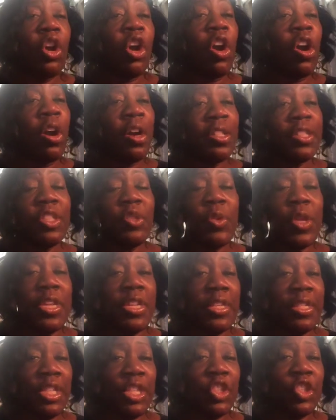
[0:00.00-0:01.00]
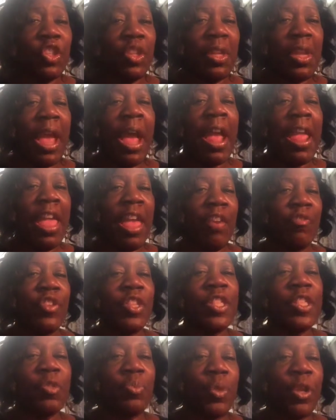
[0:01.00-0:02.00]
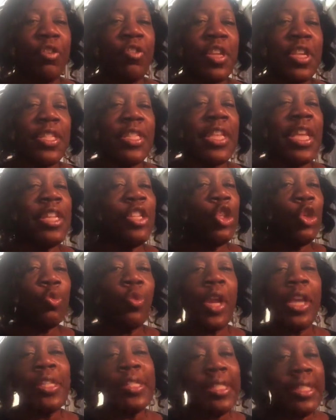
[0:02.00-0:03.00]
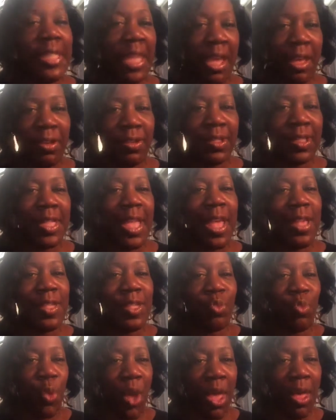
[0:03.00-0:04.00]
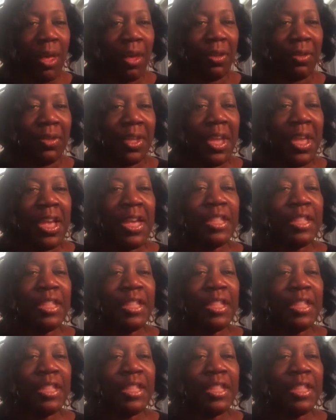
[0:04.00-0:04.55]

Also, in addition, I have experience in direct sales as well.